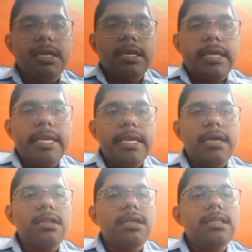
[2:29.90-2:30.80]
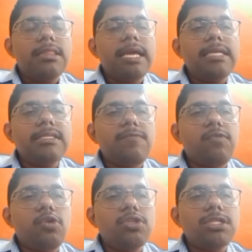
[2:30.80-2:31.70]
Here there is a
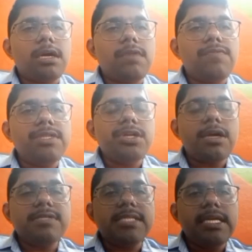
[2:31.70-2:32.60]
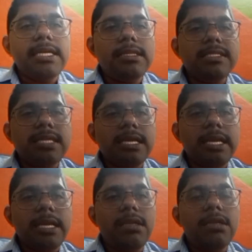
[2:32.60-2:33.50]
flow chart which you have seen in this
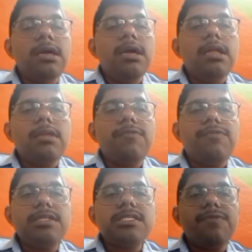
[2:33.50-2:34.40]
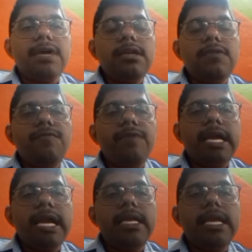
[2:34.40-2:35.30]
screen. The first one, we
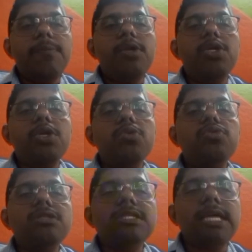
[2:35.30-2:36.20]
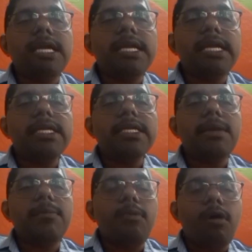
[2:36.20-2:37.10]
can able to generating a
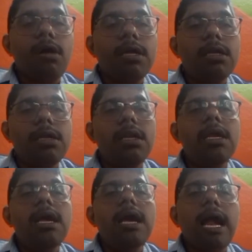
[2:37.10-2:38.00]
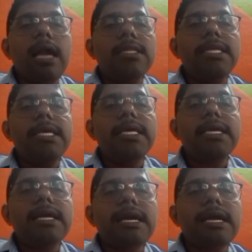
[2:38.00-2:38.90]
model and the
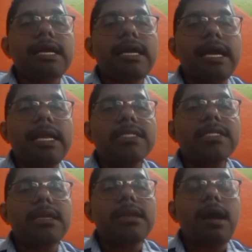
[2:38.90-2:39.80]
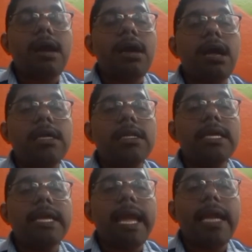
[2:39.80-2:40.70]
correction and the
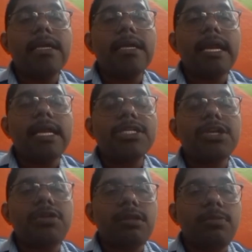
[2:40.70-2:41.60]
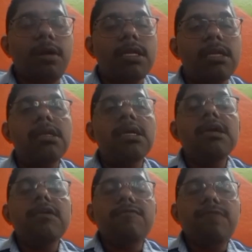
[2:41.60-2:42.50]
CAD correction of the model
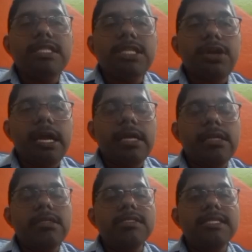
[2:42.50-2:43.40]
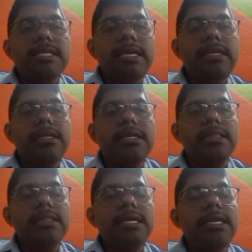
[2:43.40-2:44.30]
which you can see
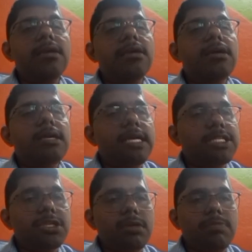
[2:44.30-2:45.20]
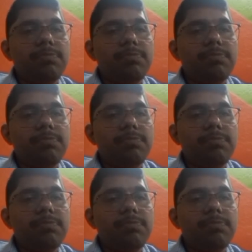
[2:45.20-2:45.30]
in the desktop.